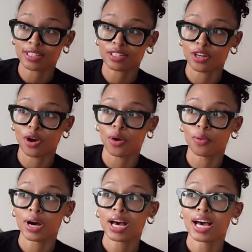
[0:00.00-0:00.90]

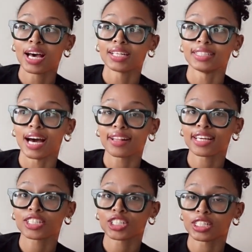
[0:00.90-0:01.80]
So now
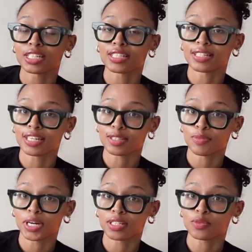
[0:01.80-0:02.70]
that she's 6
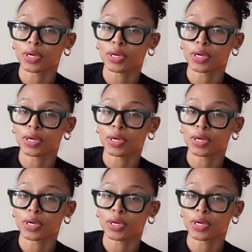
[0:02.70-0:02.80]
months,